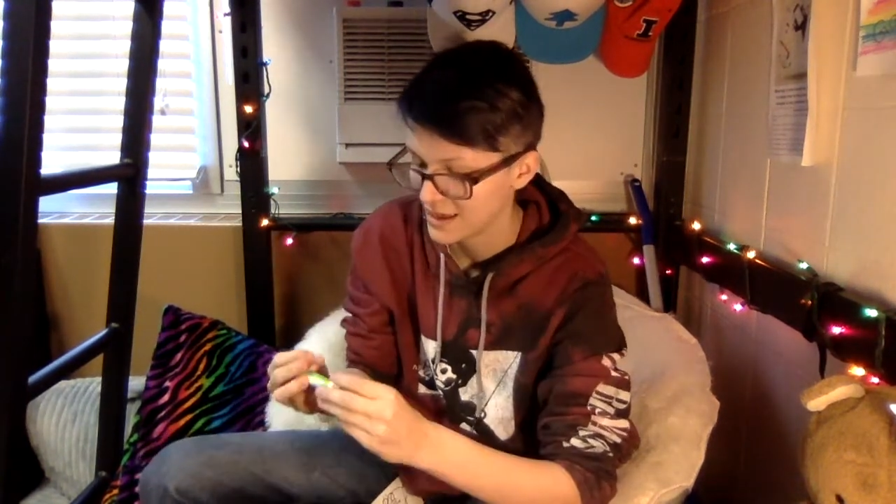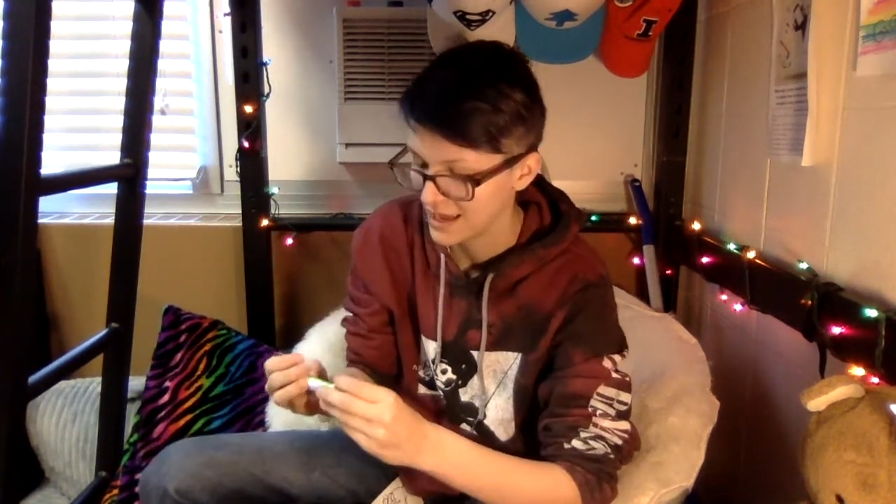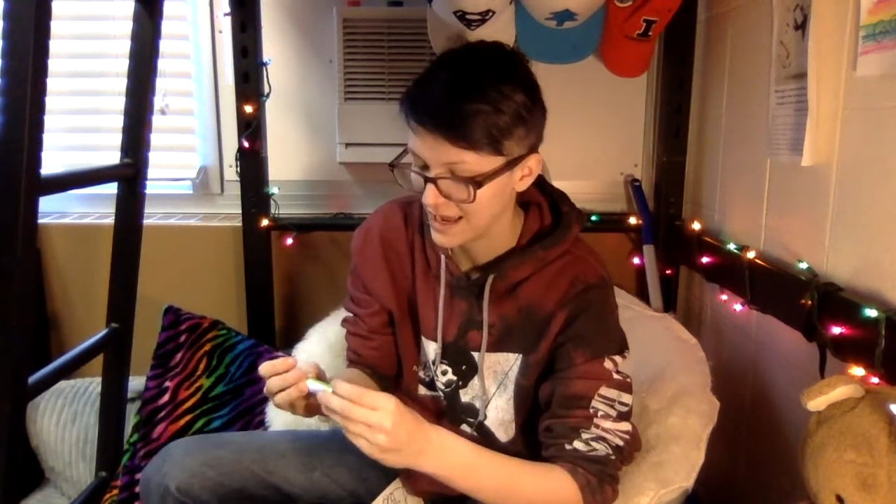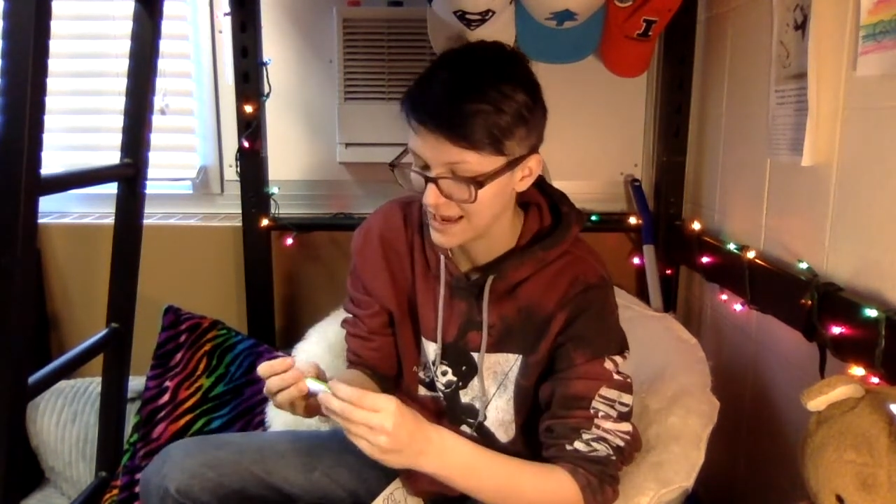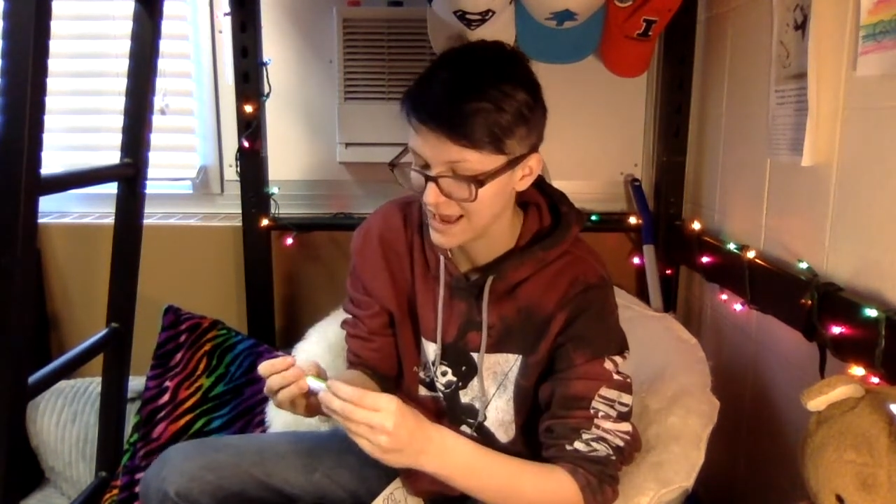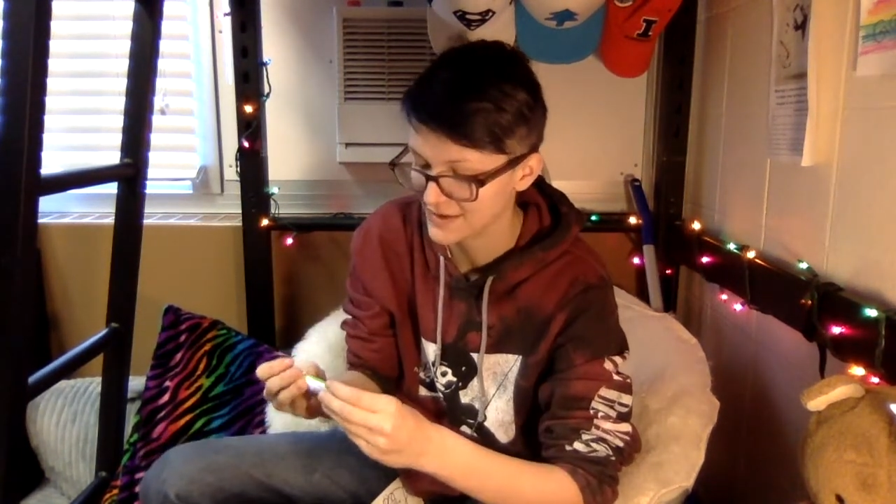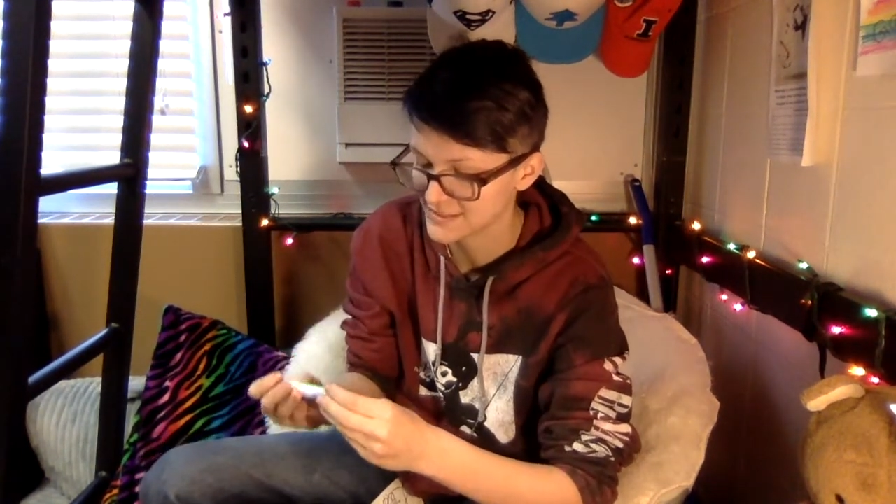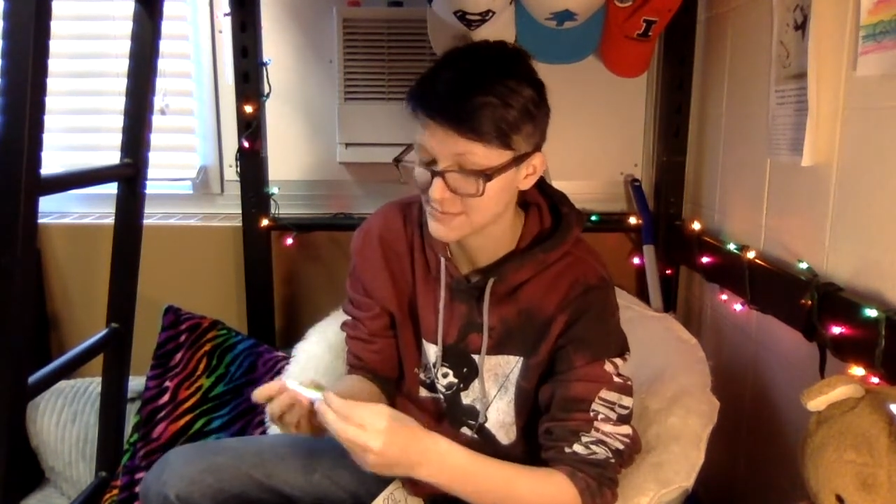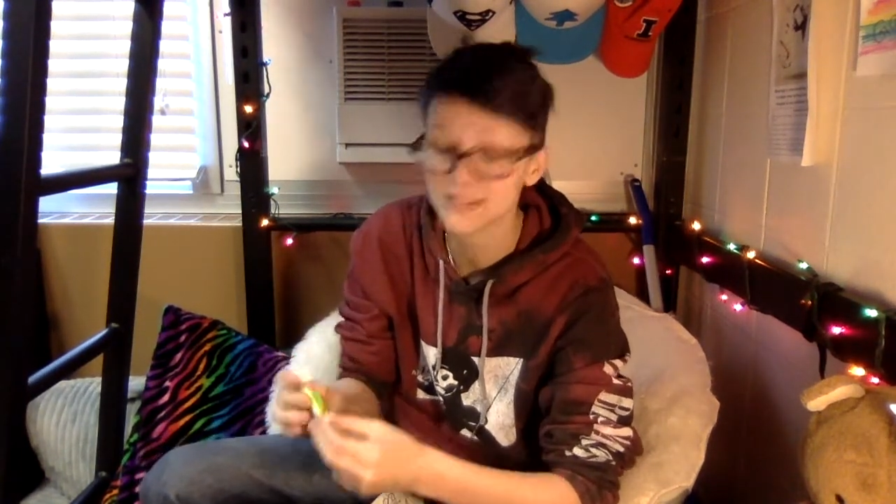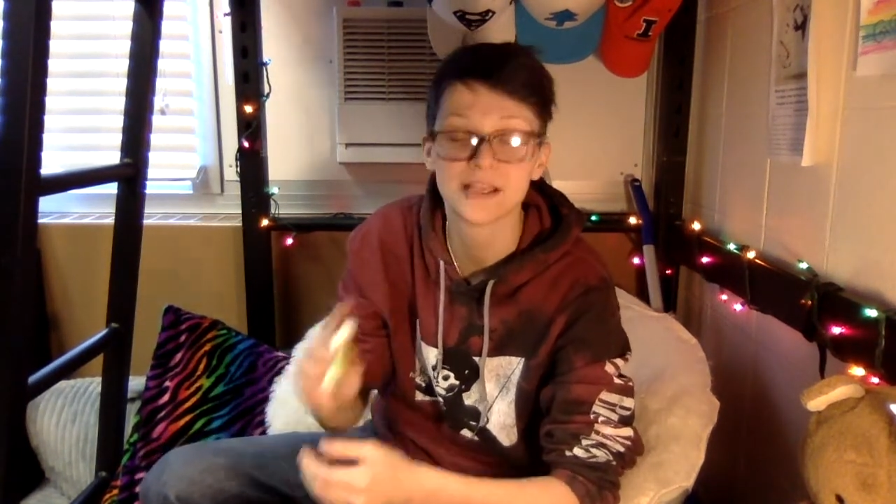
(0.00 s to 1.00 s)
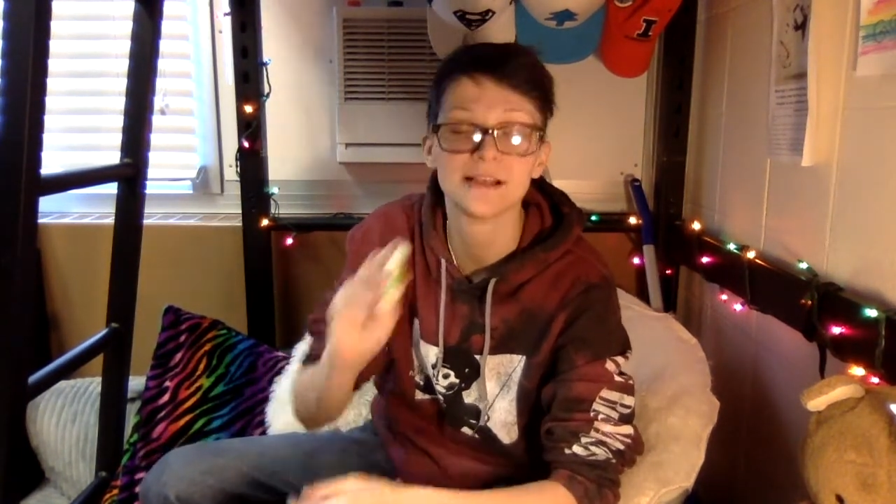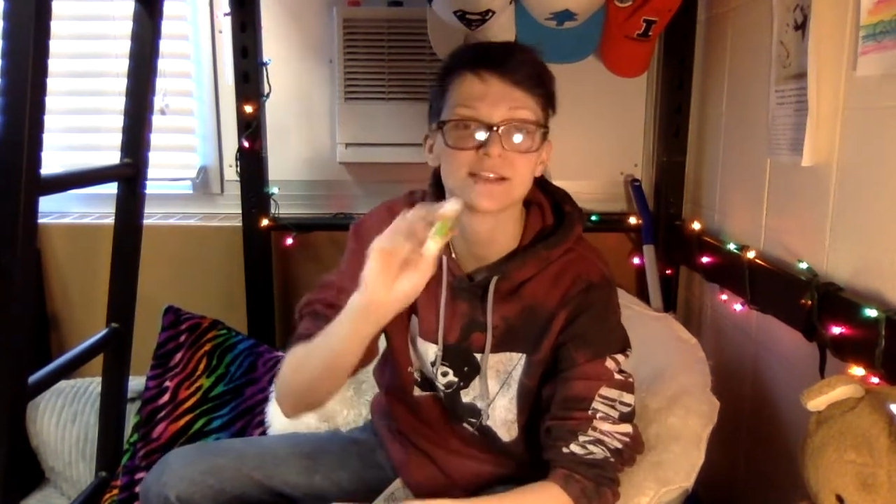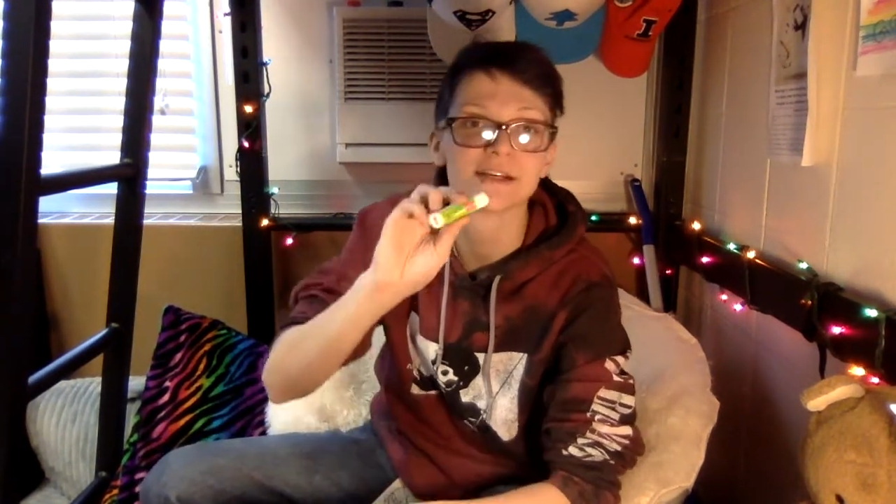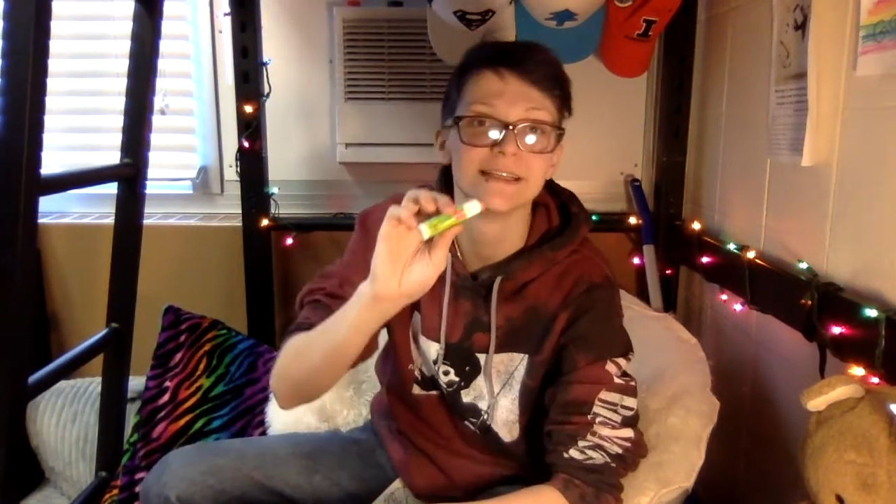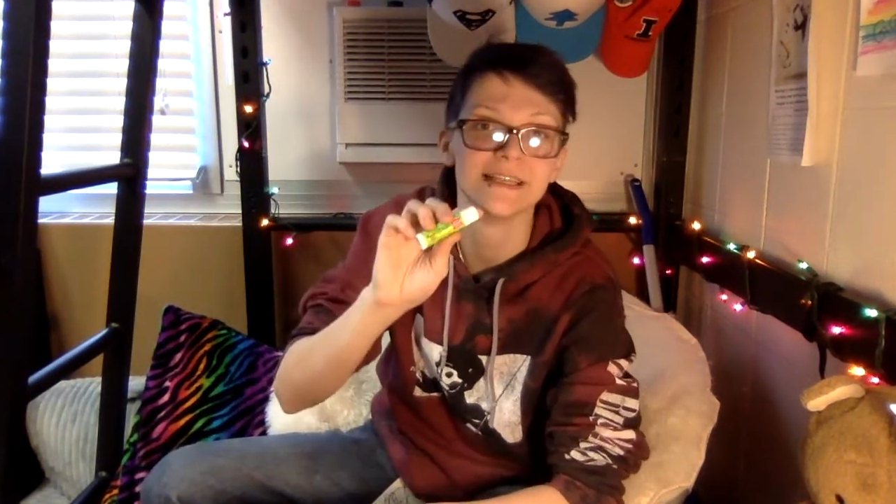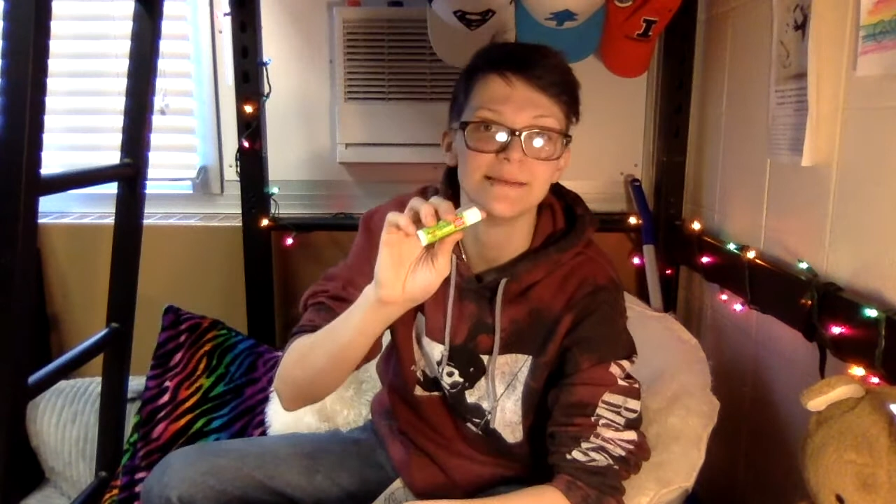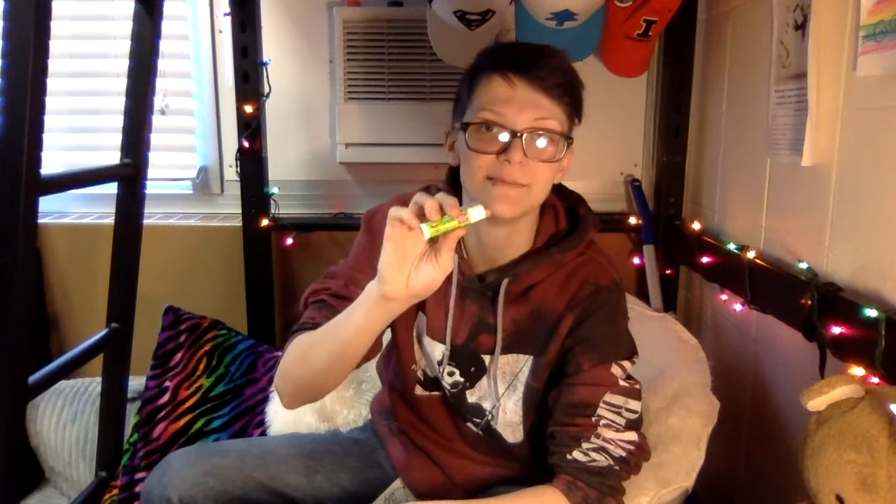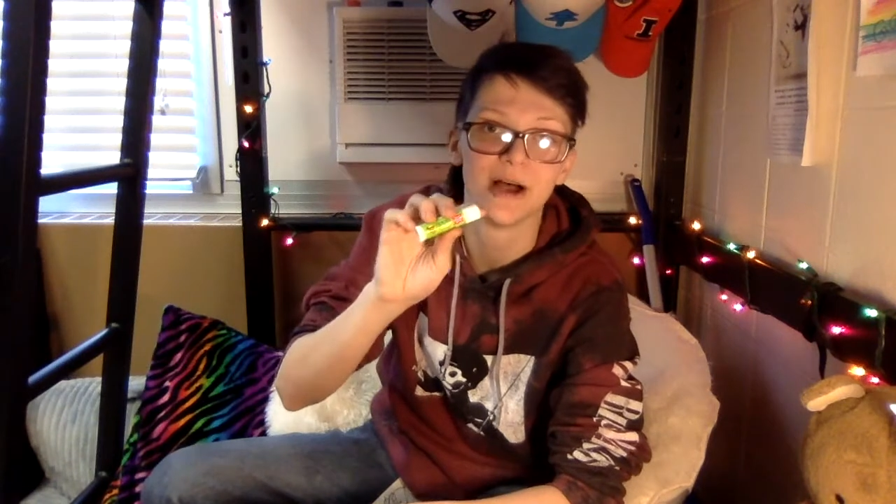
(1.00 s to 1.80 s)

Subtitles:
I have some sunscreen lip